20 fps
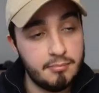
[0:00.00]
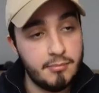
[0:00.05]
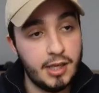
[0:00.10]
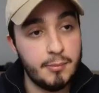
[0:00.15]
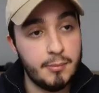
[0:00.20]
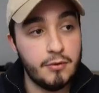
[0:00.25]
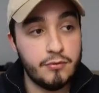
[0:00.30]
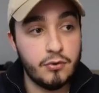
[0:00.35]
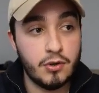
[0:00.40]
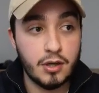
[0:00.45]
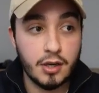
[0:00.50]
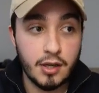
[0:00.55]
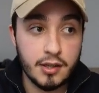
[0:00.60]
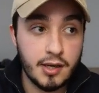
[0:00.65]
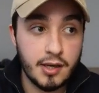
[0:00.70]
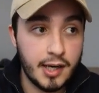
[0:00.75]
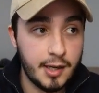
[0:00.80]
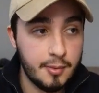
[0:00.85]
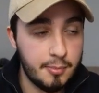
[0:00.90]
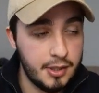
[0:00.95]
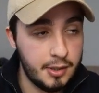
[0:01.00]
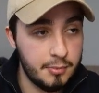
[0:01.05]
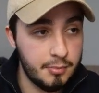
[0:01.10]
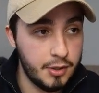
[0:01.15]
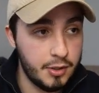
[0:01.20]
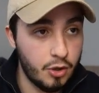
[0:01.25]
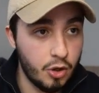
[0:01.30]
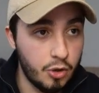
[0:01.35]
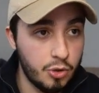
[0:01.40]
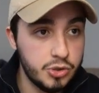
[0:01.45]
Maybe for another
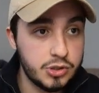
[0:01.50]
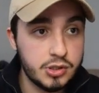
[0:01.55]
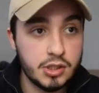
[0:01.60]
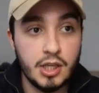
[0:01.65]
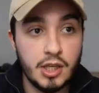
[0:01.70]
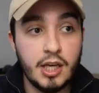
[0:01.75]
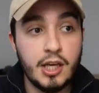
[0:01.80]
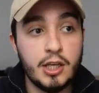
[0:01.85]
Airbnb host,